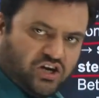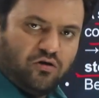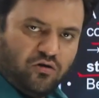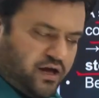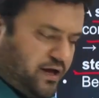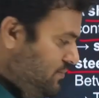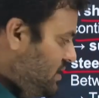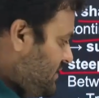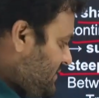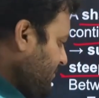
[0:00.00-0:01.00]
Okay,
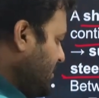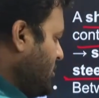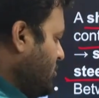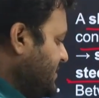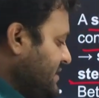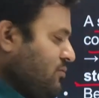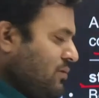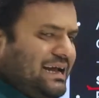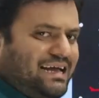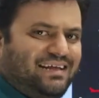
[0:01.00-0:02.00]
somewhere you will see 1
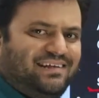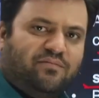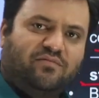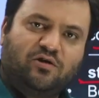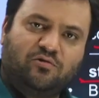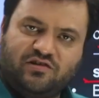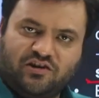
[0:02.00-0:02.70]
degree, somewhere you will see 2